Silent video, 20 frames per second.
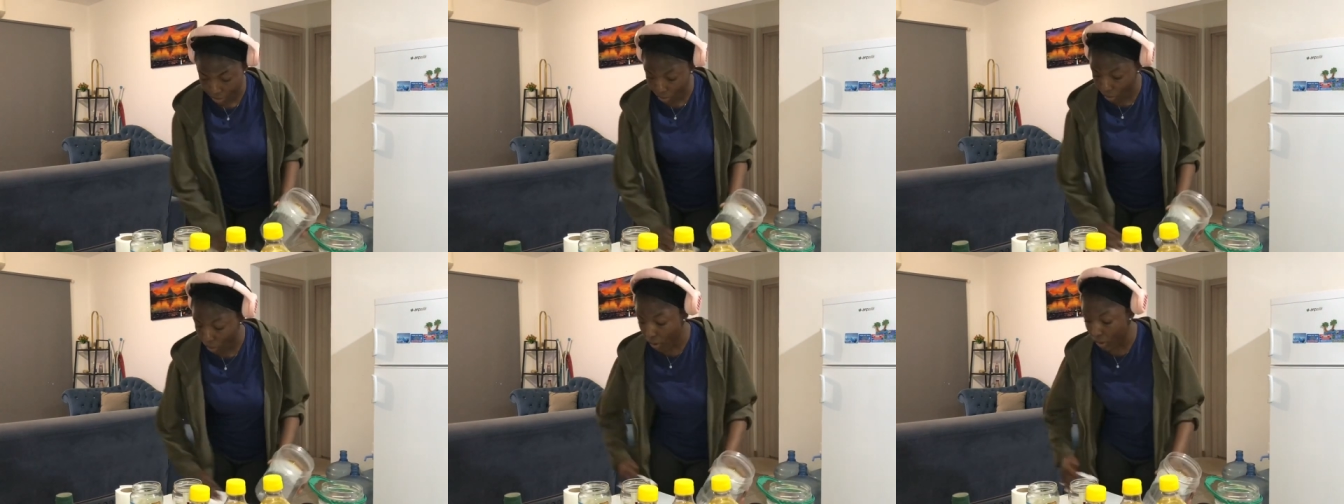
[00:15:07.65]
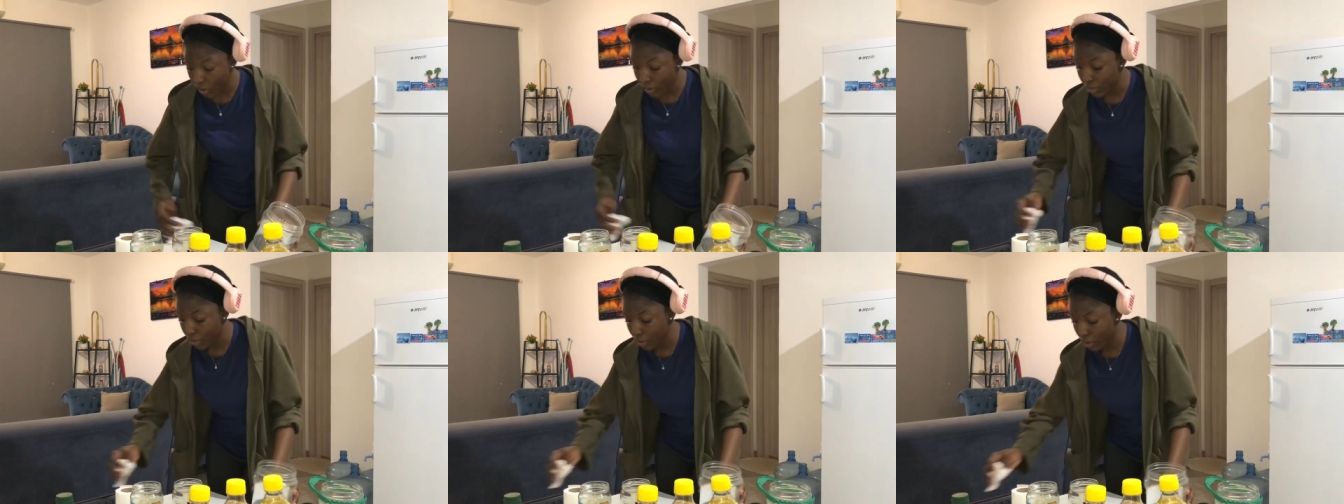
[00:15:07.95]

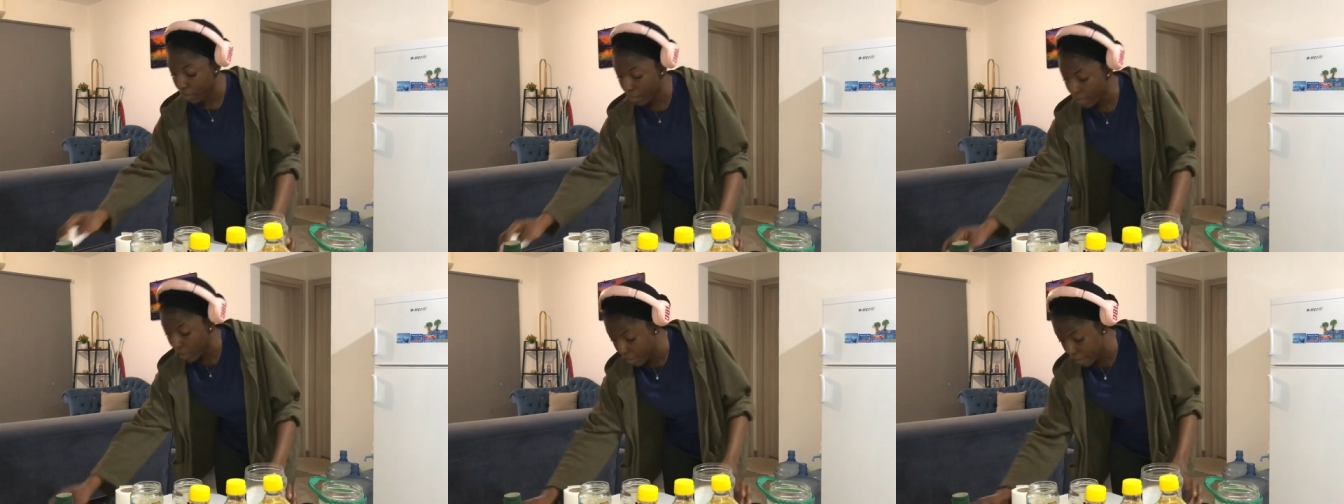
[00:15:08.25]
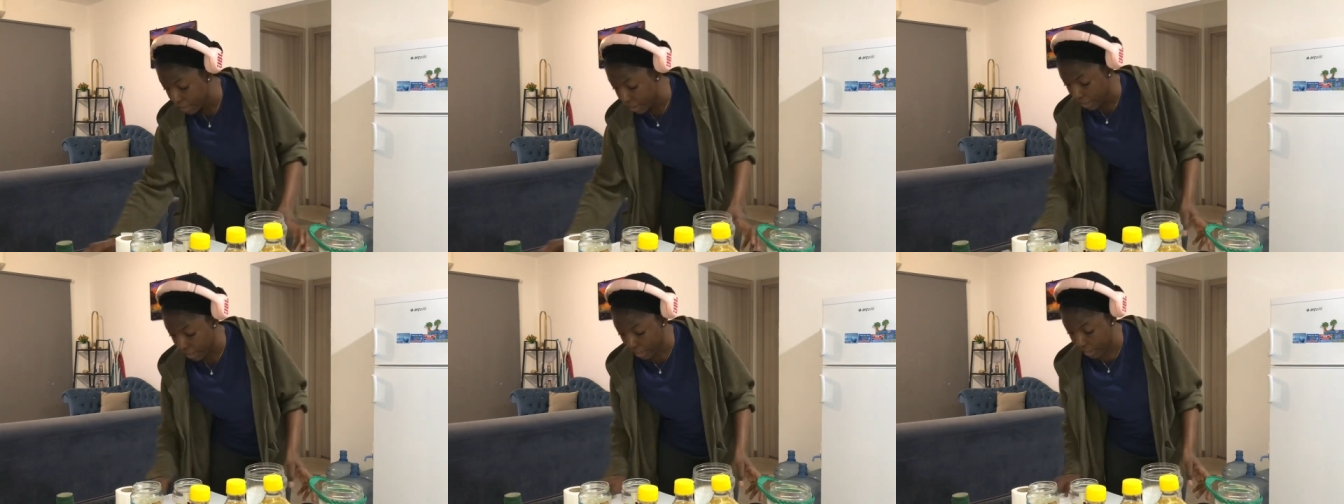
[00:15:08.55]
Call your
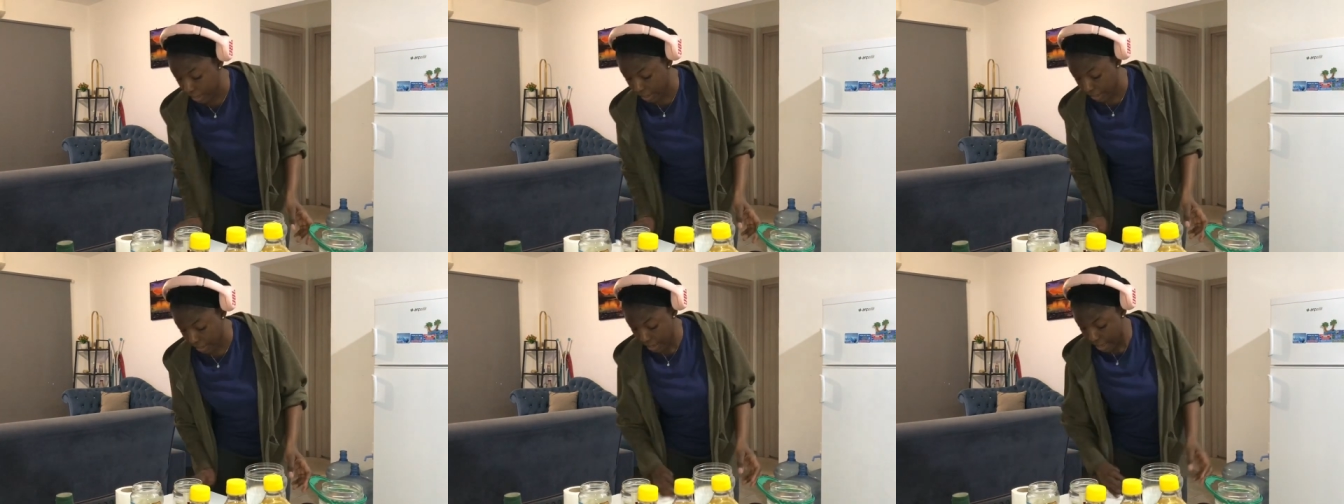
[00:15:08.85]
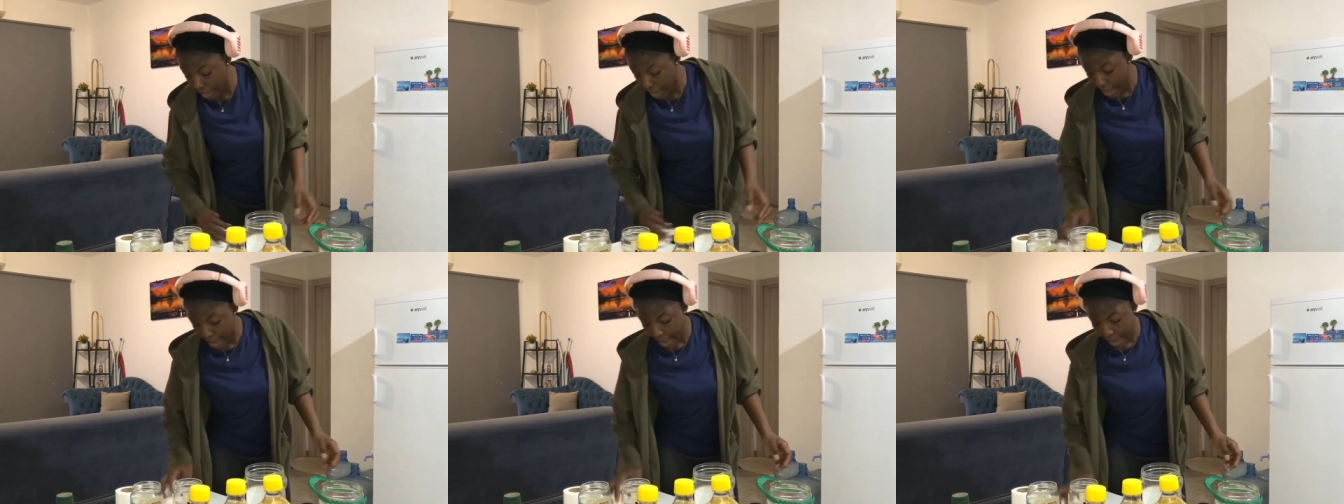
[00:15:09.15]
mommy
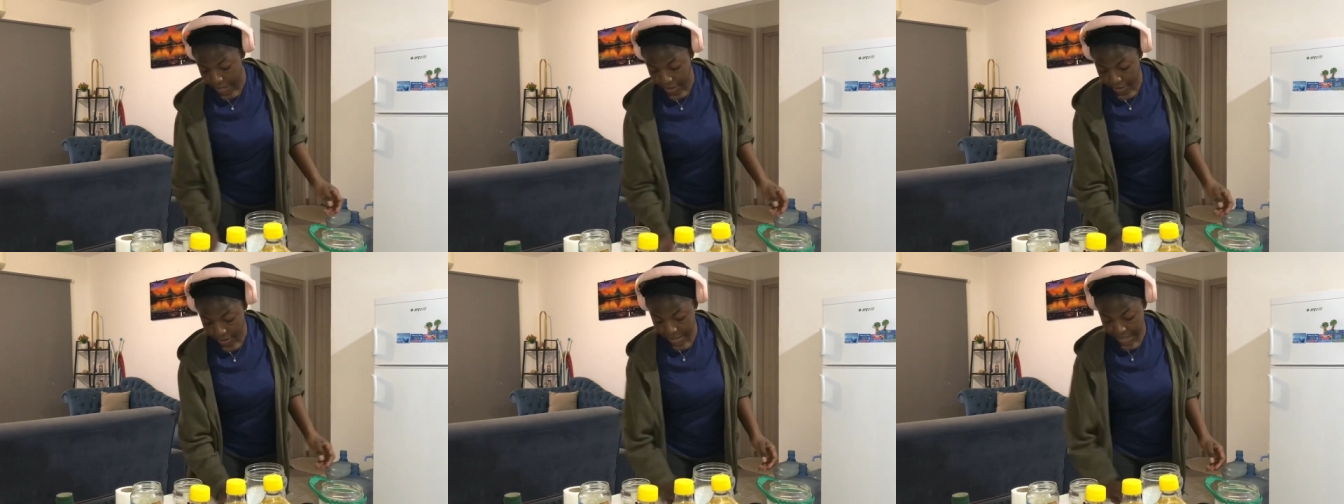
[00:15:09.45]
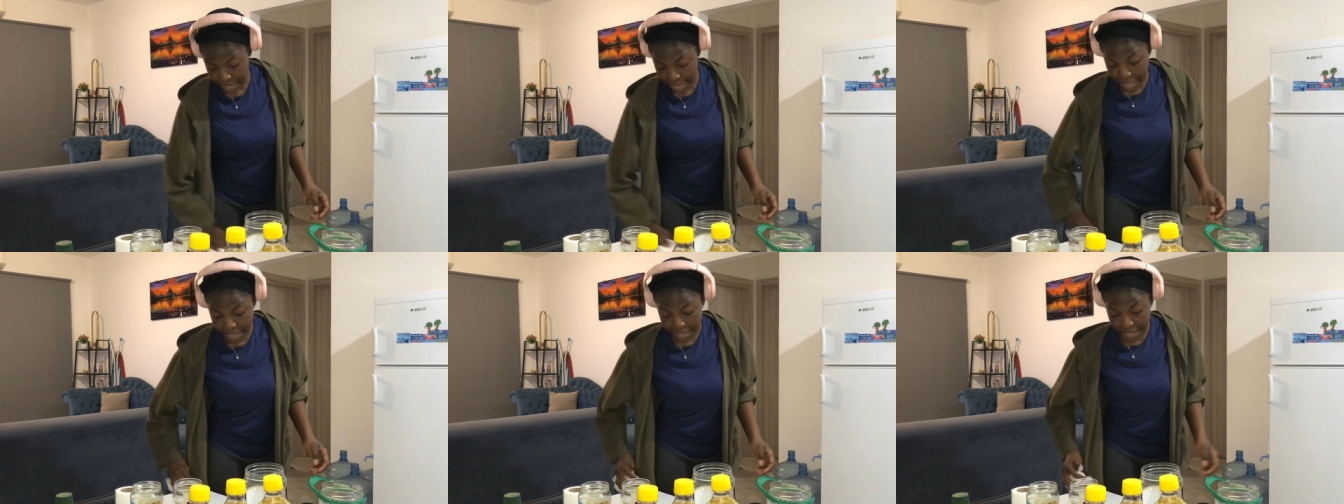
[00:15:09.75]
and your
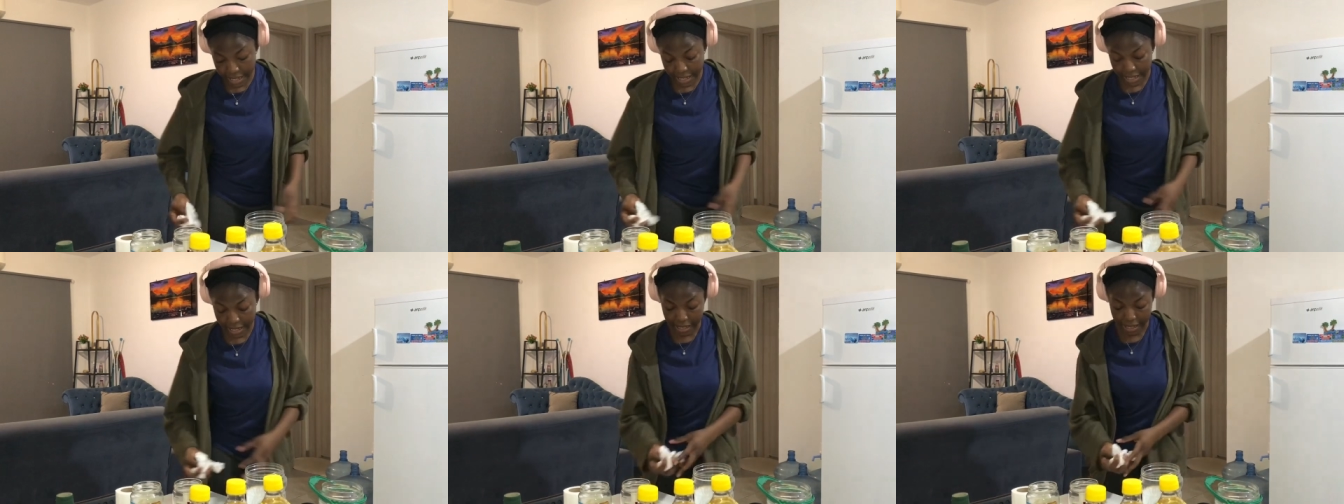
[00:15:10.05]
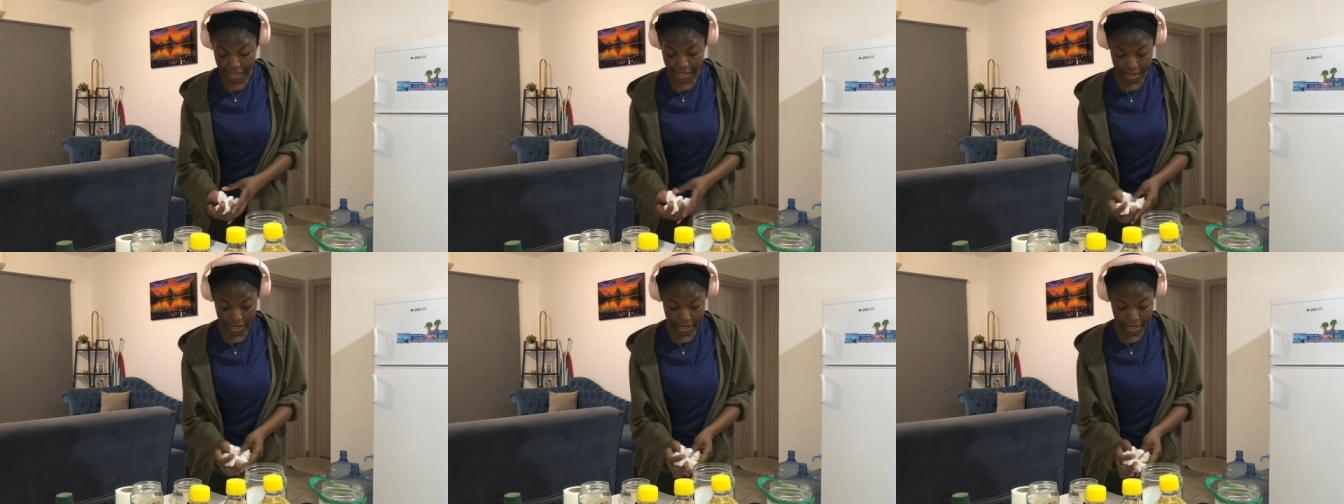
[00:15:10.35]

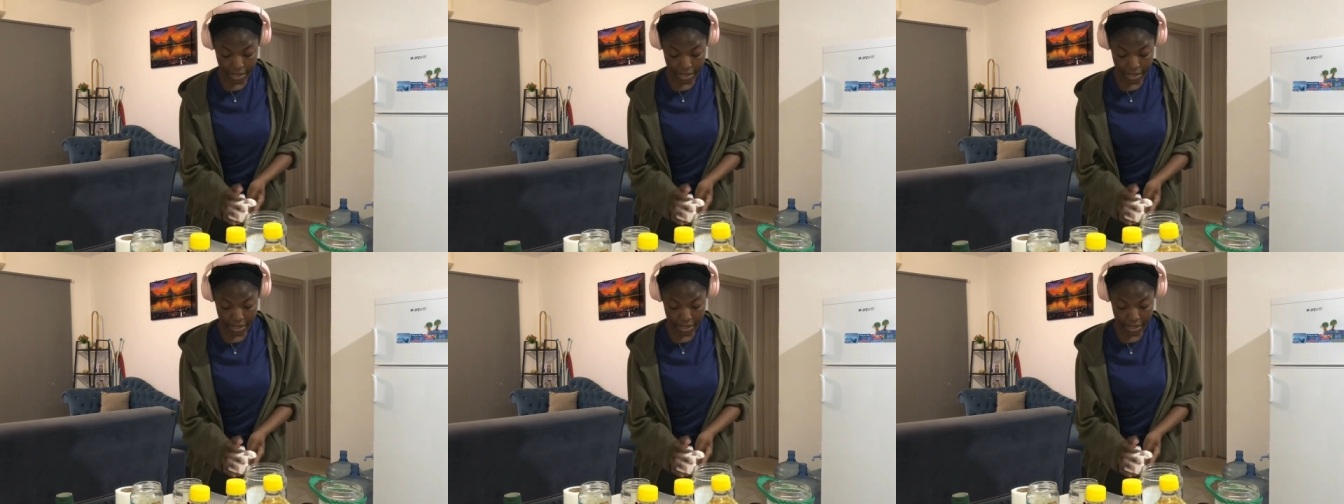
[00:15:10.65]
daddy.